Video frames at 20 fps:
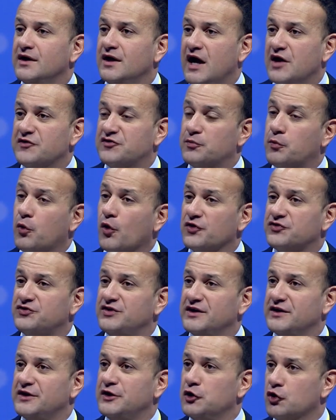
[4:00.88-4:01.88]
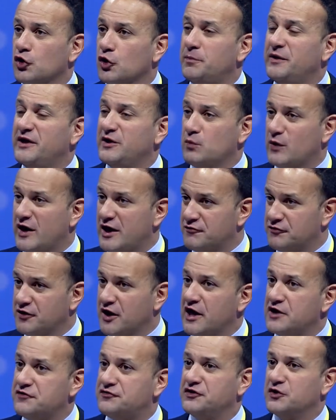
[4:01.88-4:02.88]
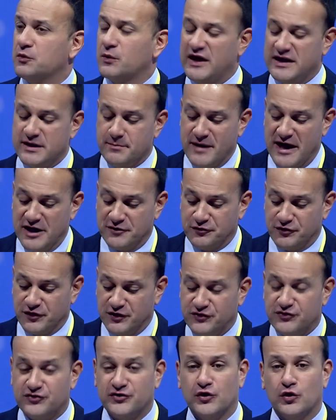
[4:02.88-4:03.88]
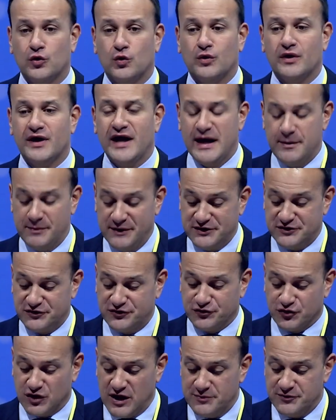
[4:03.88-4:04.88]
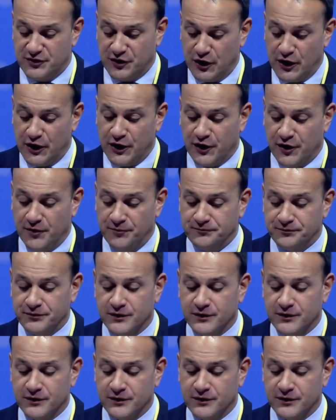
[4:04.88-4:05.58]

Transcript: and supporting the European way of life in the way that Manfred so ably described it earlier,